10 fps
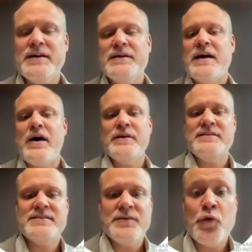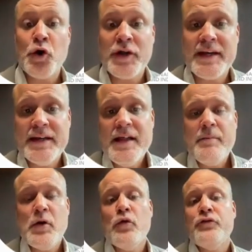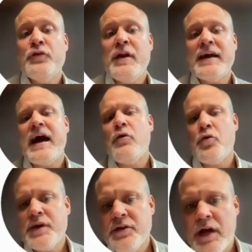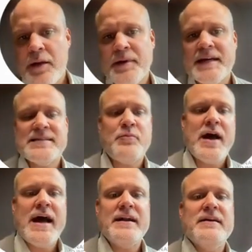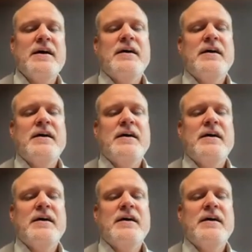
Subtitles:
how it's working, but also like how are we developing as a brand